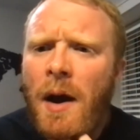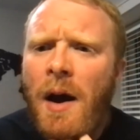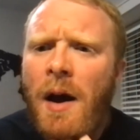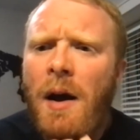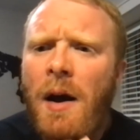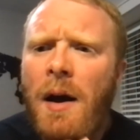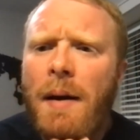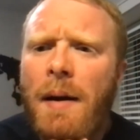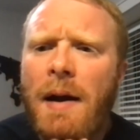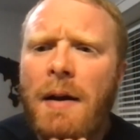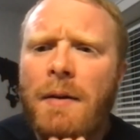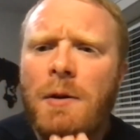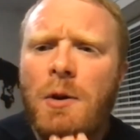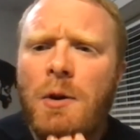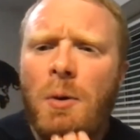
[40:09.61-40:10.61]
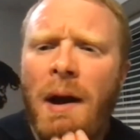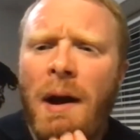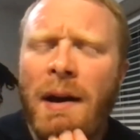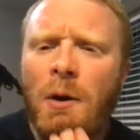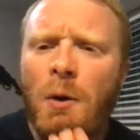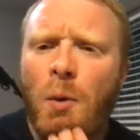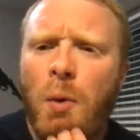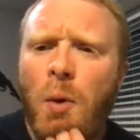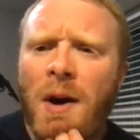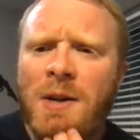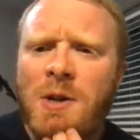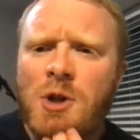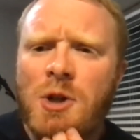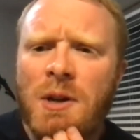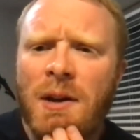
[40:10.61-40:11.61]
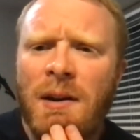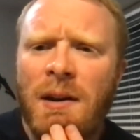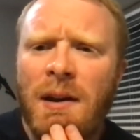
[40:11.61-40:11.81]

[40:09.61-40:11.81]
Uh, you had a question,